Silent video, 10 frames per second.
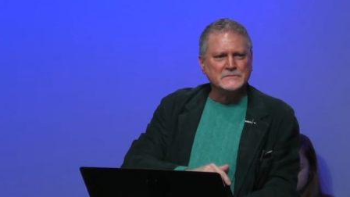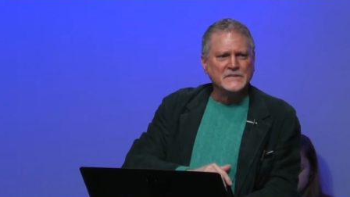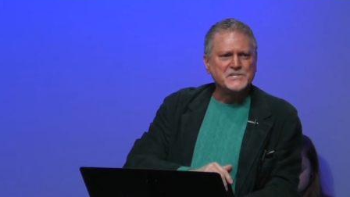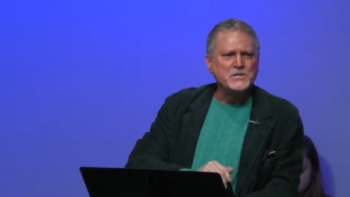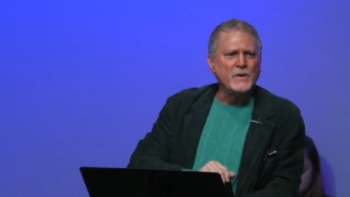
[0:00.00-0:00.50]

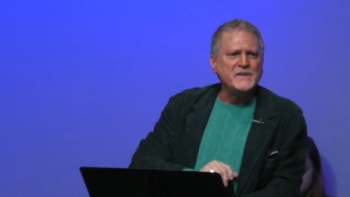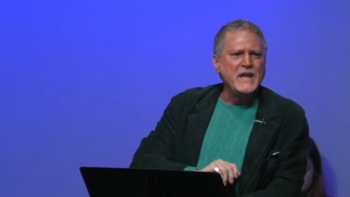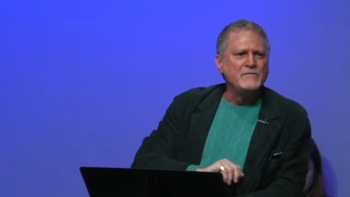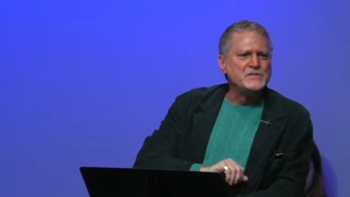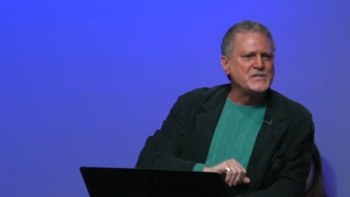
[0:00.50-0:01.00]
Listen to what
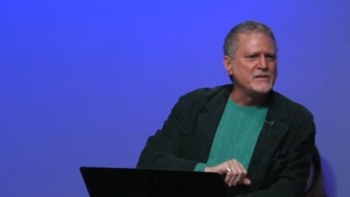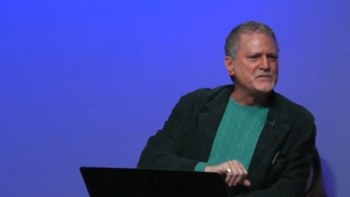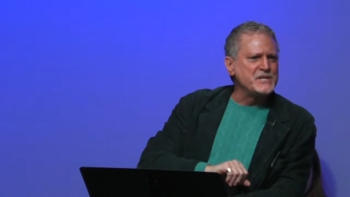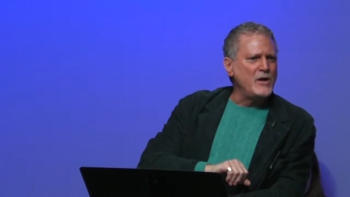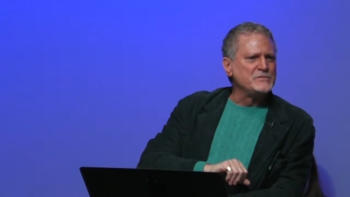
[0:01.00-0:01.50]
David said
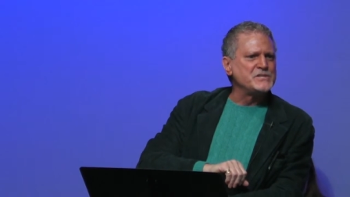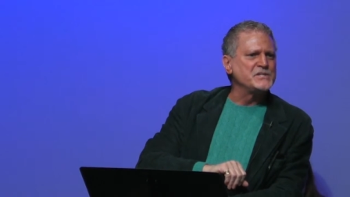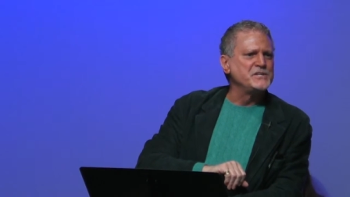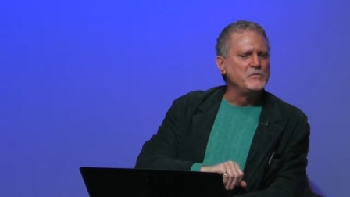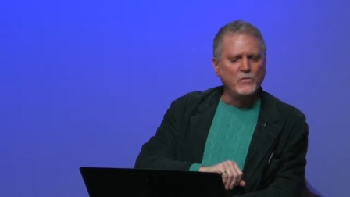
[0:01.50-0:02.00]
in Psalm
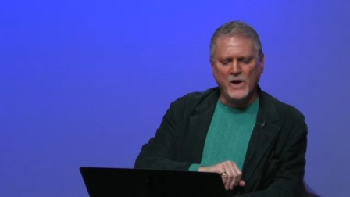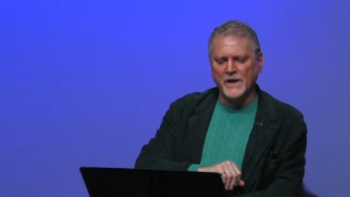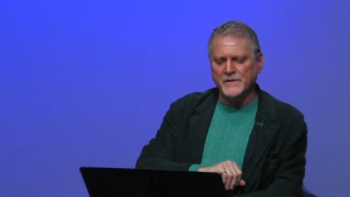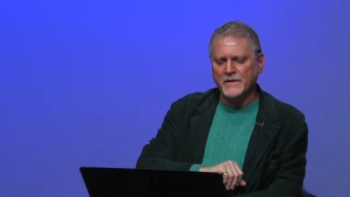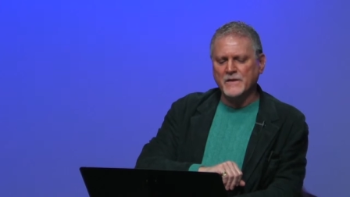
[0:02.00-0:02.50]

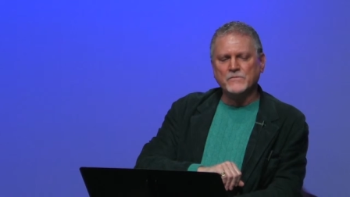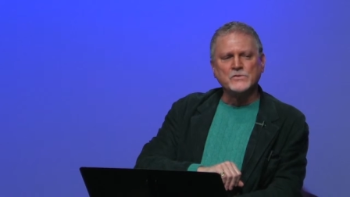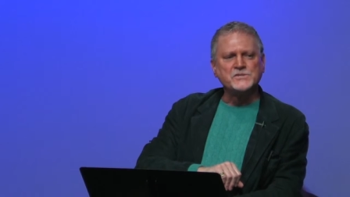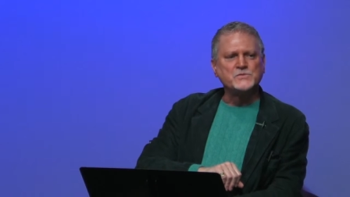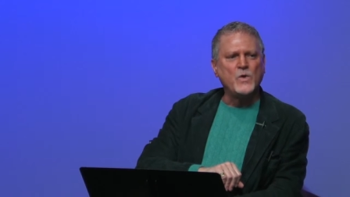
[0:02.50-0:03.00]
61,
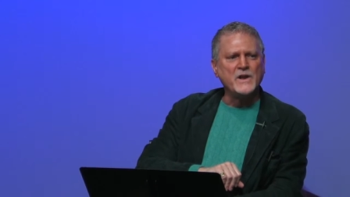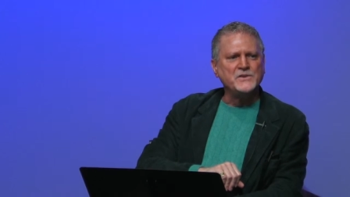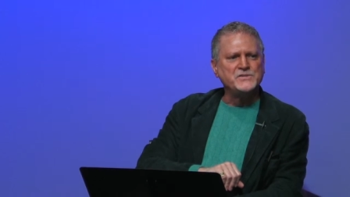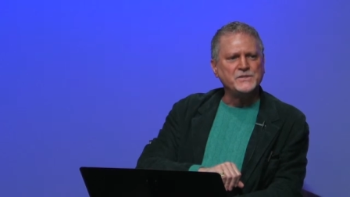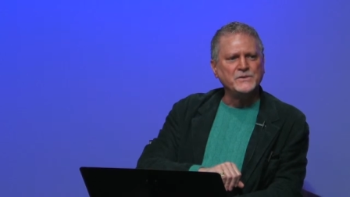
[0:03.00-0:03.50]
verses 1
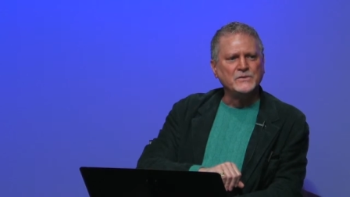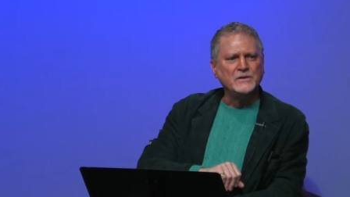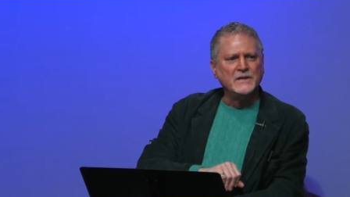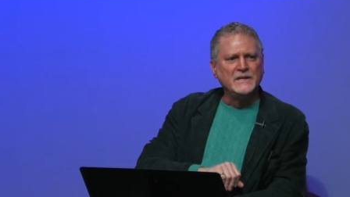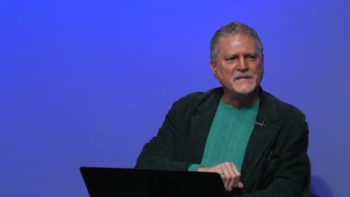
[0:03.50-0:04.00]
and 2.
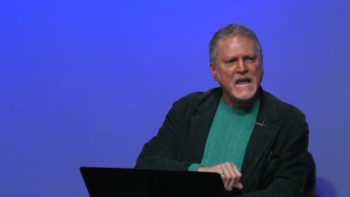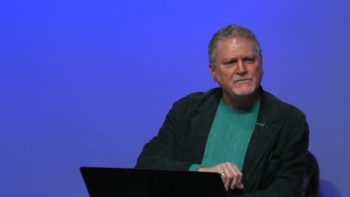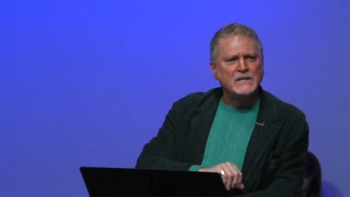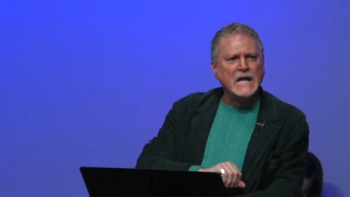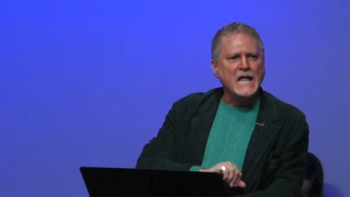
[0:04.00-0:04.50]

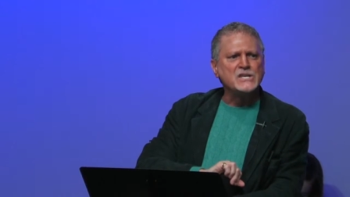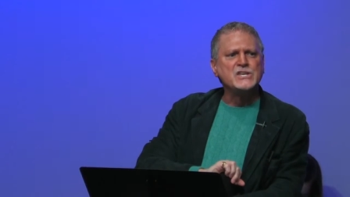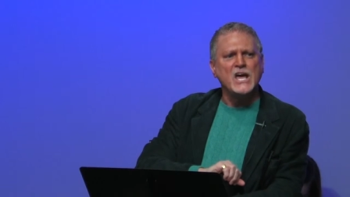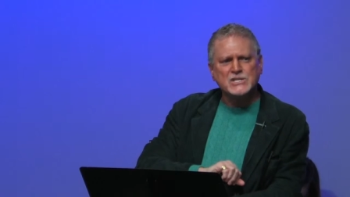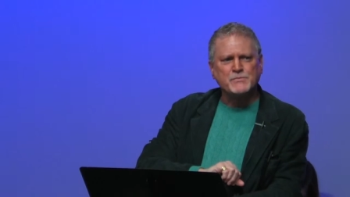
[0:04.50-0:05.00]
David
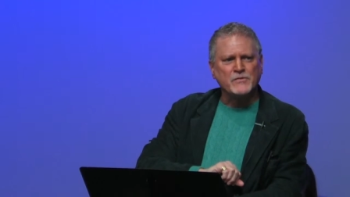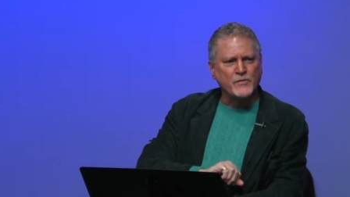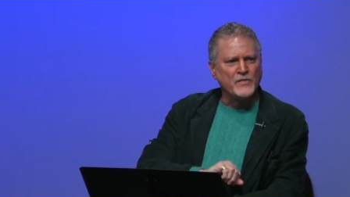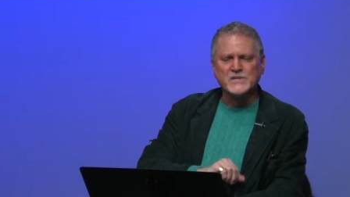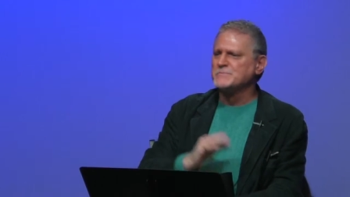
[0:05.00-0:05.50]
got desperate
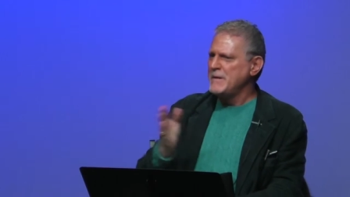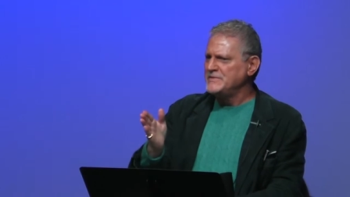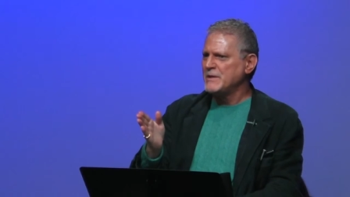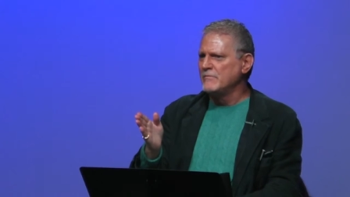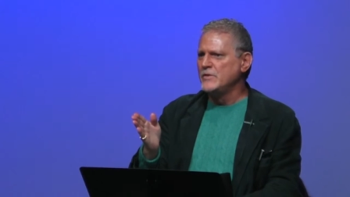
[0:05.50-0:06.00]
for this.
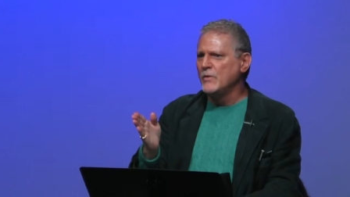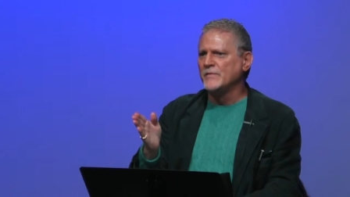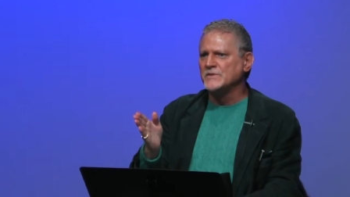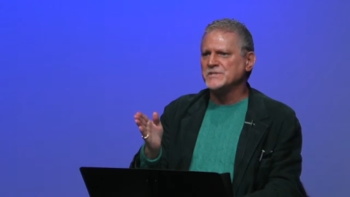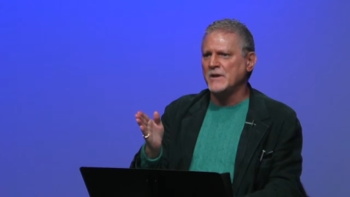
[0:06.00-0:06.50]
Maybe some of you are
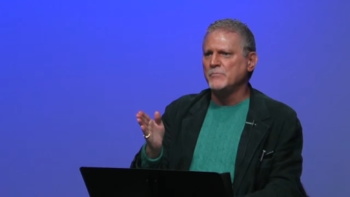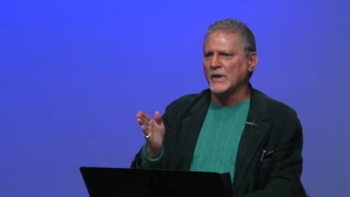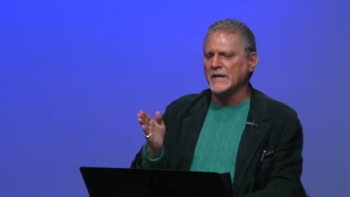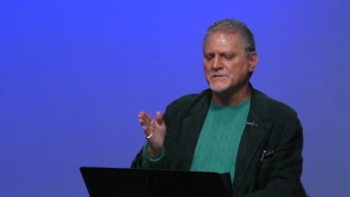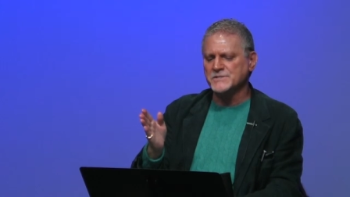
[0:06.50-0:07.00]
at the same
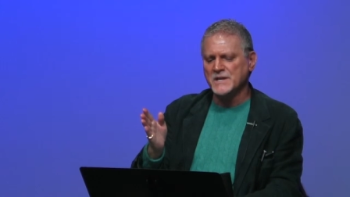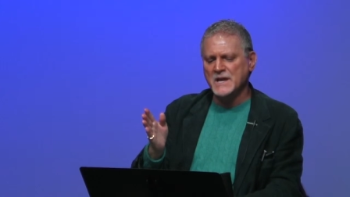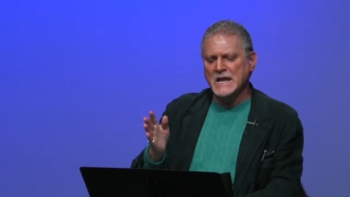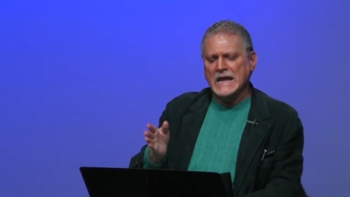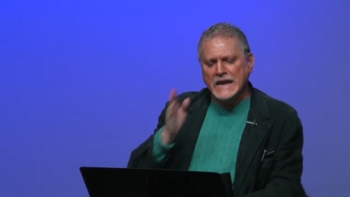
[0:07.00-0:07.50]
place.
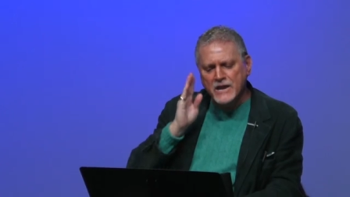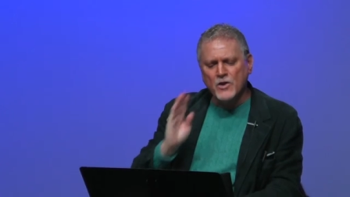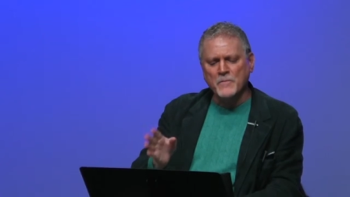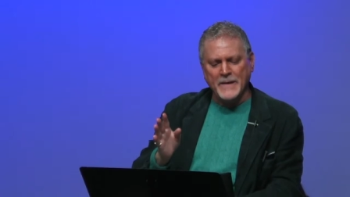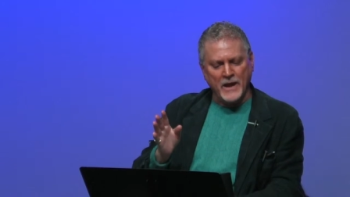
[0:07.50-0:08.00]

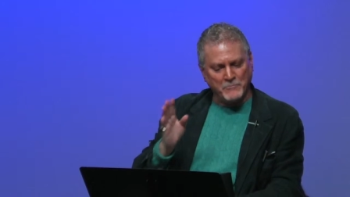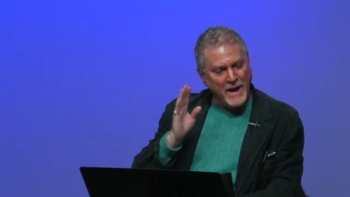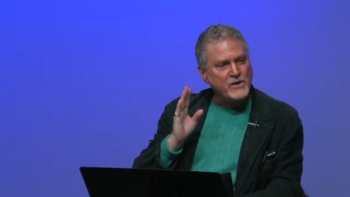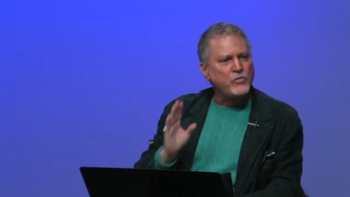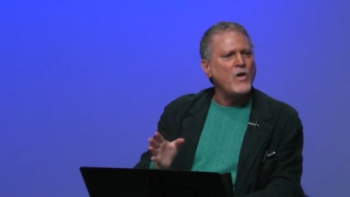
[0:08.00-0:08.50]
Hear me,
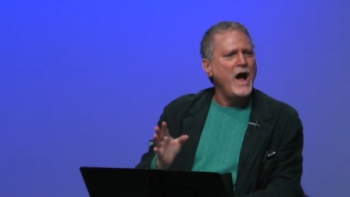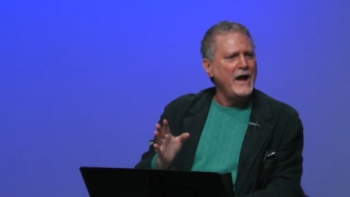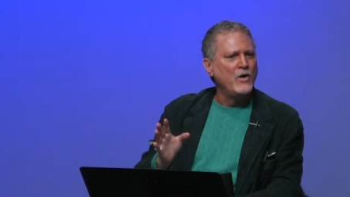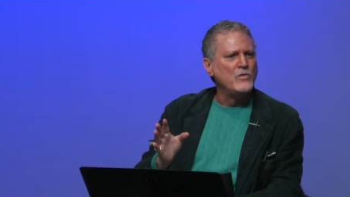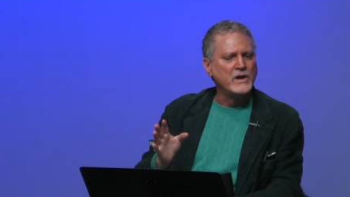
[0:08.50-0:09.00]
my
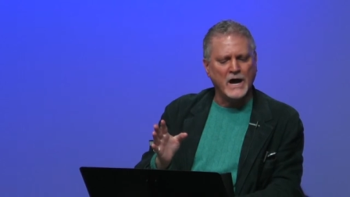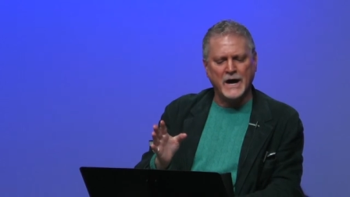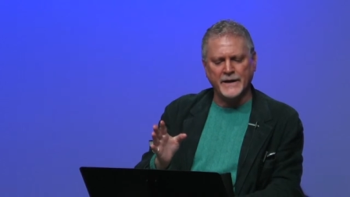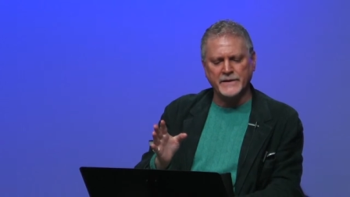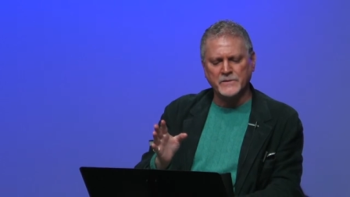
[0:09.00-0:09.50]
cry, O
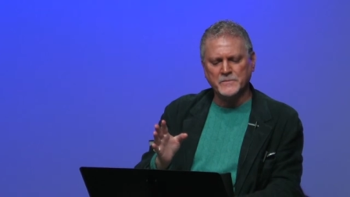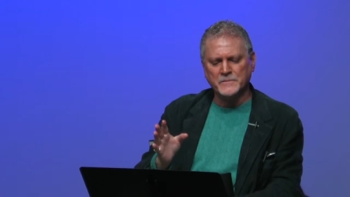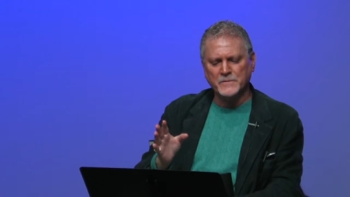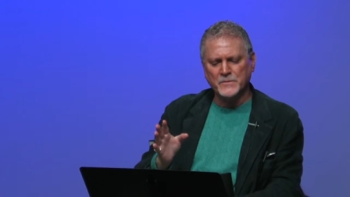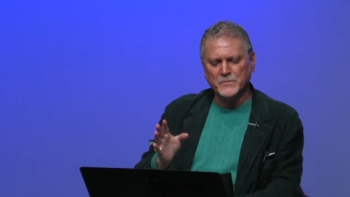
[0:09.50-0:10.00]
God.
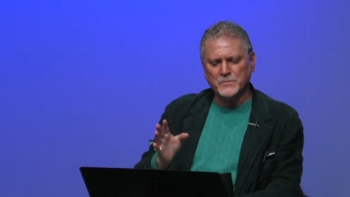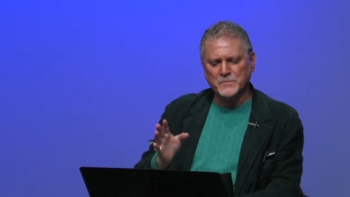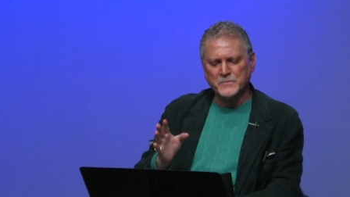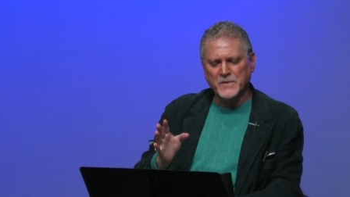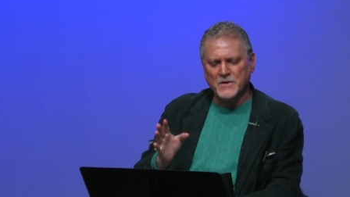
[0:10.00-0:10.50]

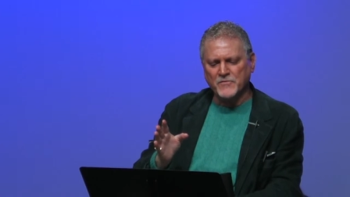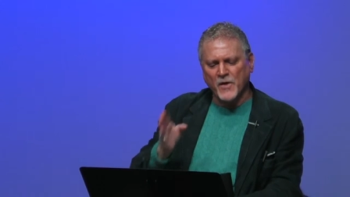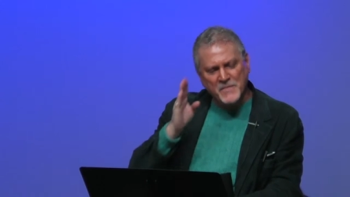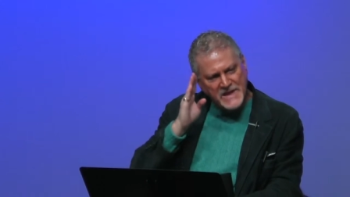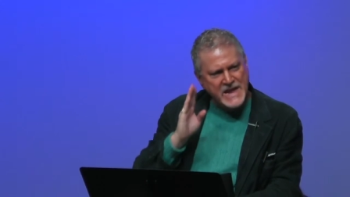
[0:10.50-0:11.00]

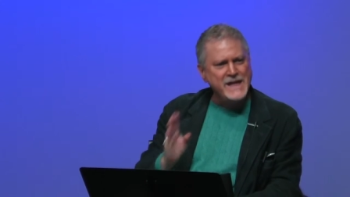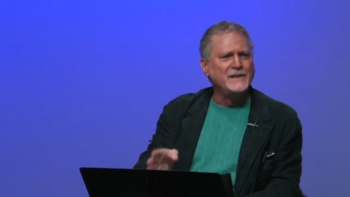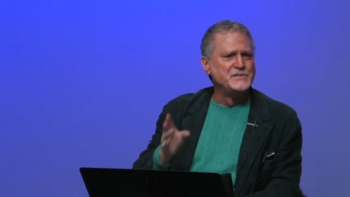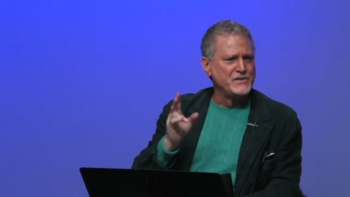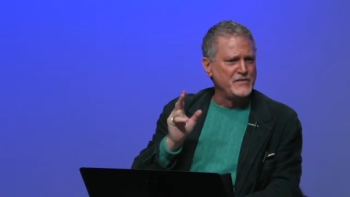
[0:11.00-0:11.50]
From the
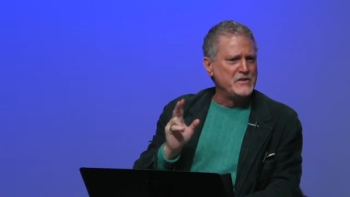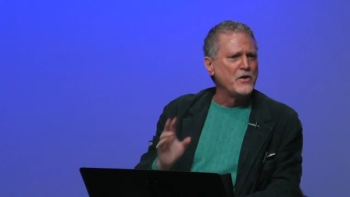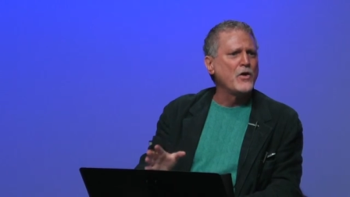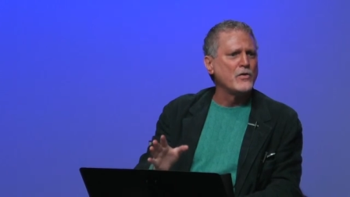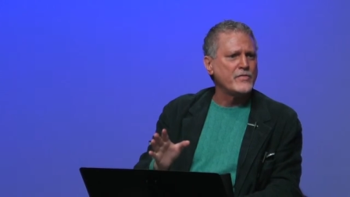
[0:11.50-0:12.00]
ends of the
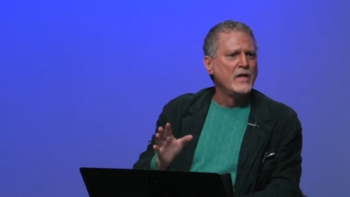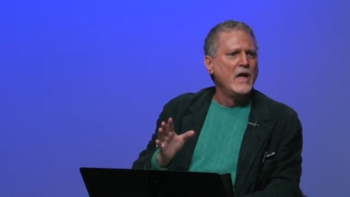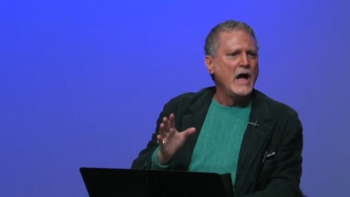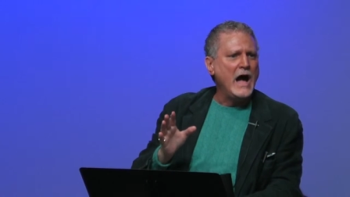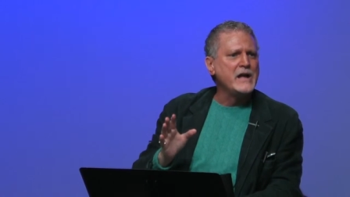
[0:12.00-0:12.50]

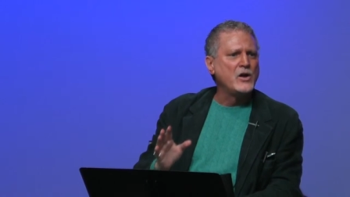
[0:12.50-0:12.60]
earth I